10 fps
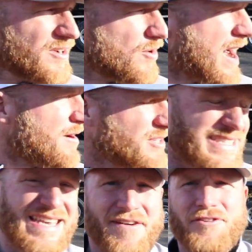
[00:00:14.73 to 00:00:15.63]
ground is
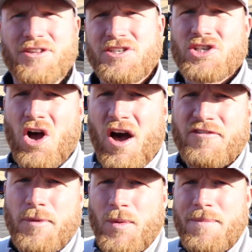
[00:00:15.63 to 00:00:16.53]
definitely
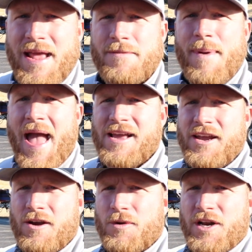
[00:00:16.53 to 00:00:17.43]
soft, but we made it back
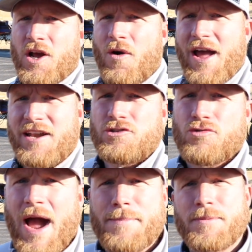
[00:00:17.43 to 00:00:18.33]
here. We're gonna go ahead and
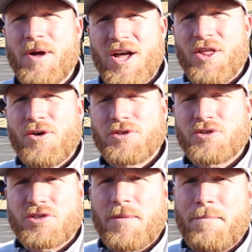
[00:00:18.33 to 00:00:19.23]
drop them. Those
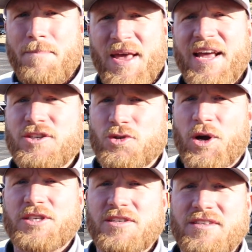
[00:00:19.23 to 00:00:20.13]
are some big
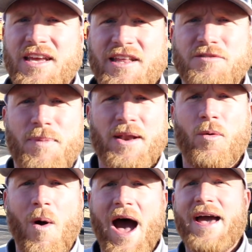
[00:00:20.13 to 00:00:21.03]
trusses. It has been
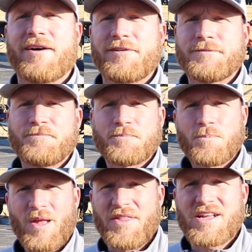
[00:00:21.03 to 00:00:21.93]
a while
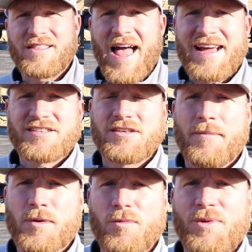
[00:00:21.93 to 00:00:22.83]
I think last
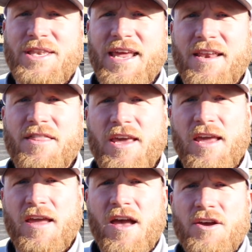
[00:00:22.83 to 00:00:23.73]
summer when we did
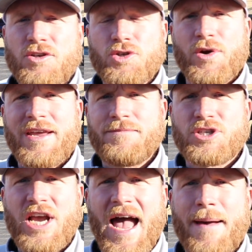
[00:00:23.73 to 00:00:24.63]
the Dream
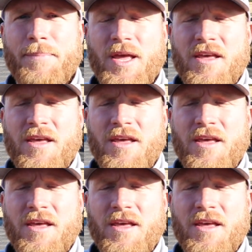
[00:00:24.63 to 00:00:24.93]
Shop,